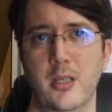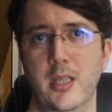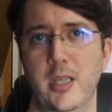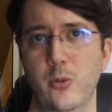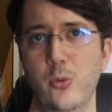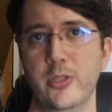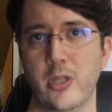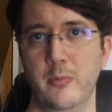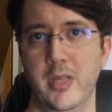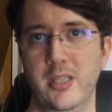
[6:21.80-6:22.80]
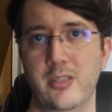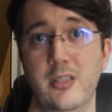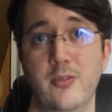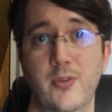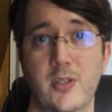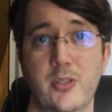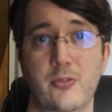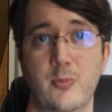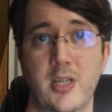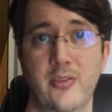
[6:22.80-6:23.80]
It also means interference
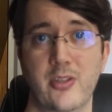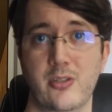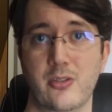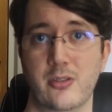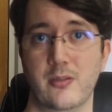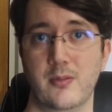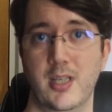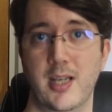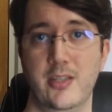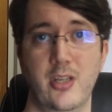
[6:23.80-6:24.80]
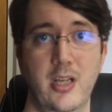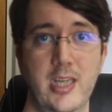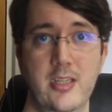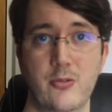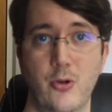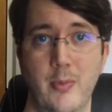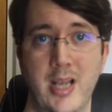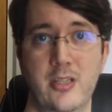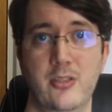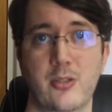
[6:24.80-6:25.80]
from others. As a leader or
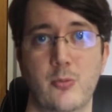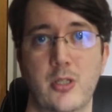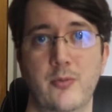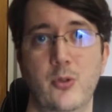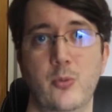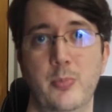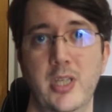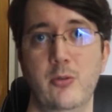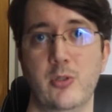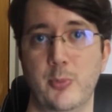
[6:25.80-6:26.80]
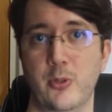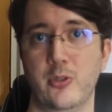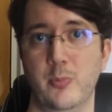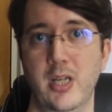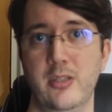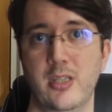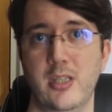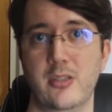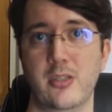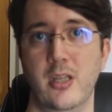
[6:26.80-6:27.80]
manager, one of your big
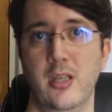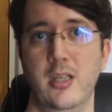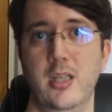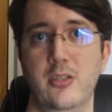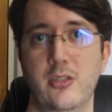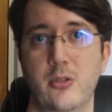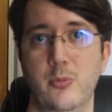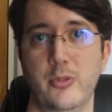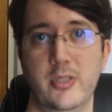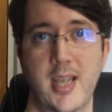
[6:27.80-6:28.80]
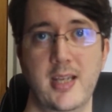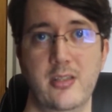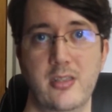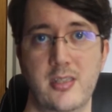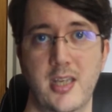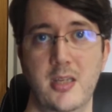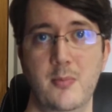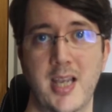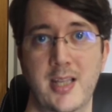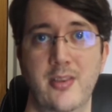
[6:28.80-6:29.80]
responsibilities is to protect the team
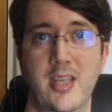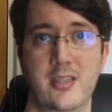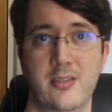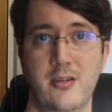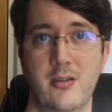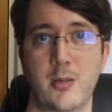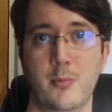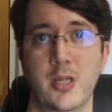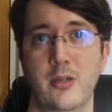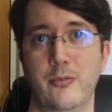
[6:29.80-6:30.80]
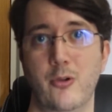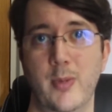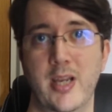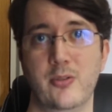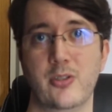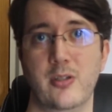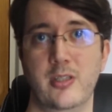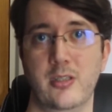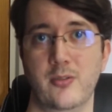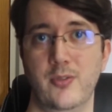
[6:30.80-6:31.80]
and their time from outside
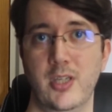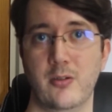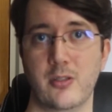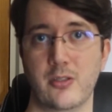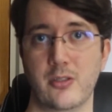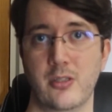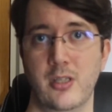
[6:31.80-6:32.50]
interference,